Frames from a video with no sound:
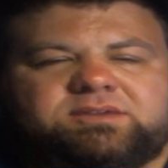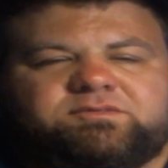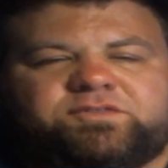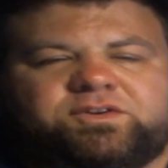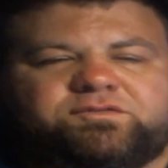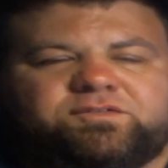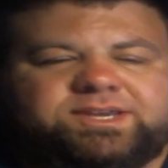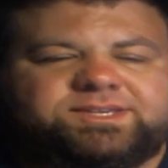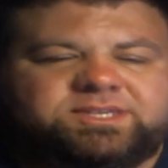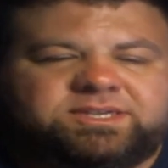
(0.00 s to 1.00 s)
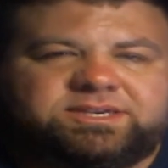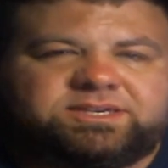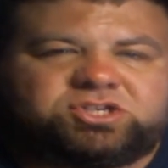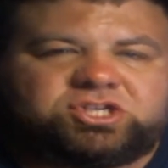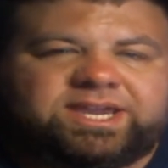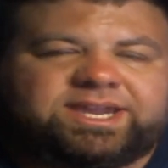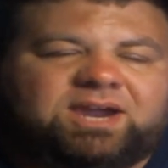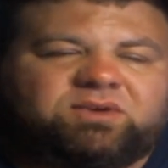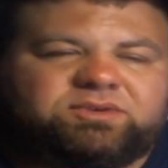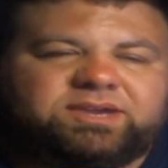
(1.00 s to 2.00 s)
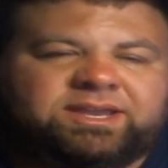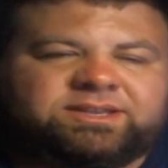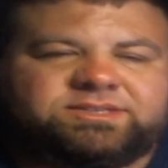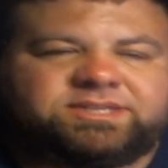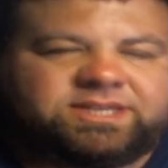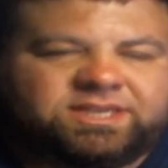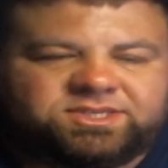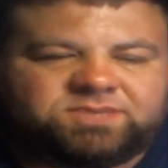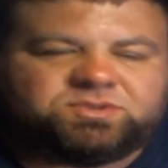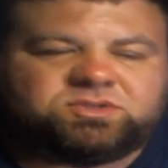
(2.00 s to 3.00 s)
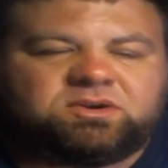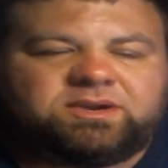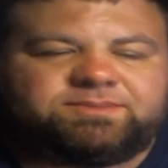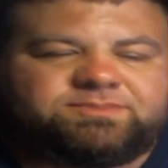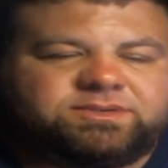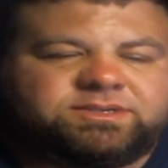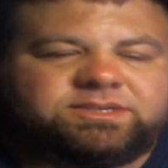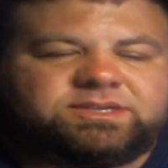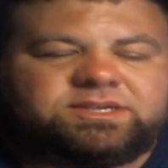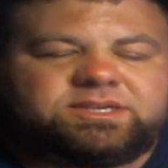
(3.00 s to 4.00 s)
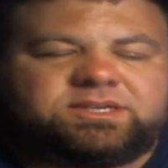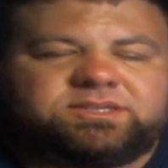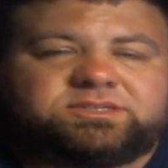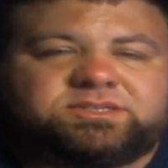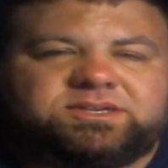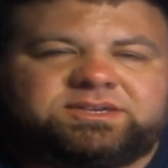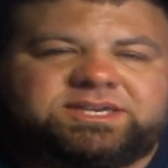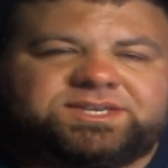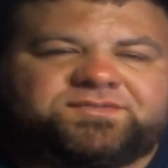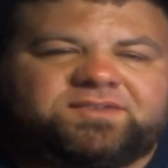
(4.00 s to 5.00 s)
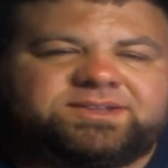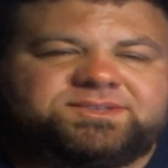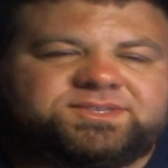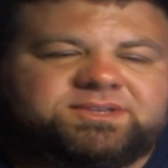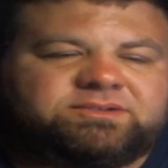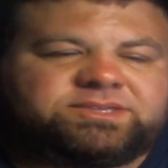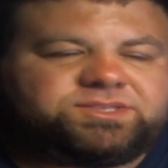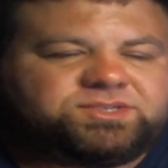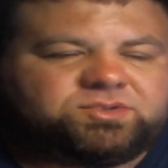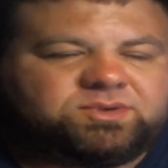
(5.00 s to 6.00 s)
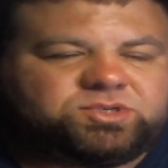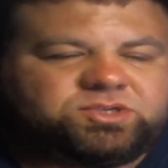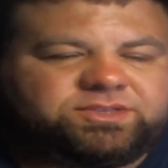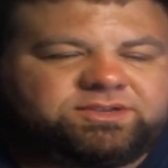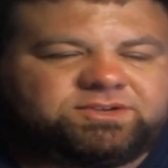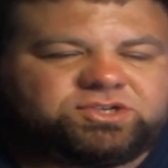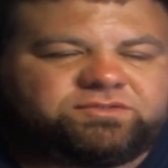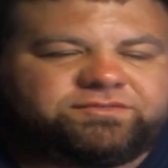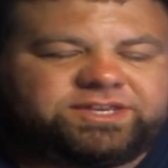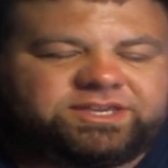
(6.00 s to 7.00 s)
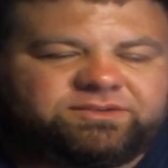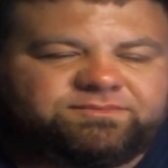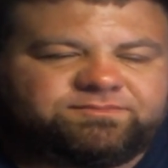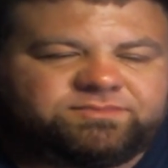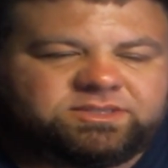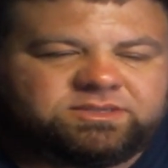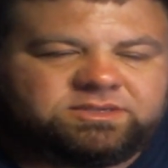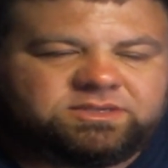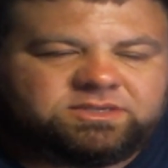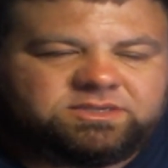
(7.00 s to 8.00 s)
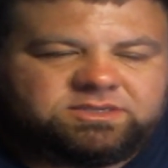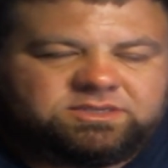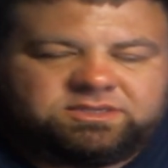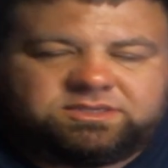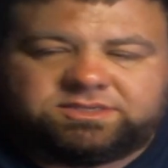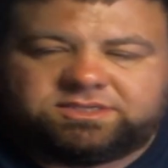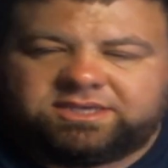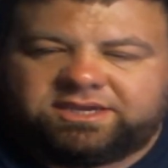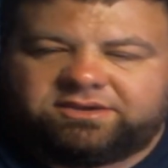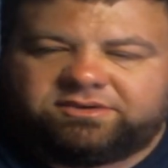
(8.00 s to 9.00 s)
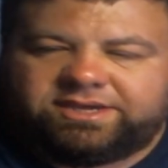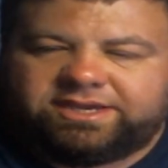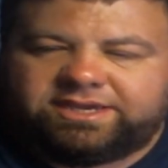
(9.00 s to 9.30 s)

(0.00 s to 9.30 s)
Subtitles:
feel free to check out and subscribe to his friends that are in the description of the original video. So,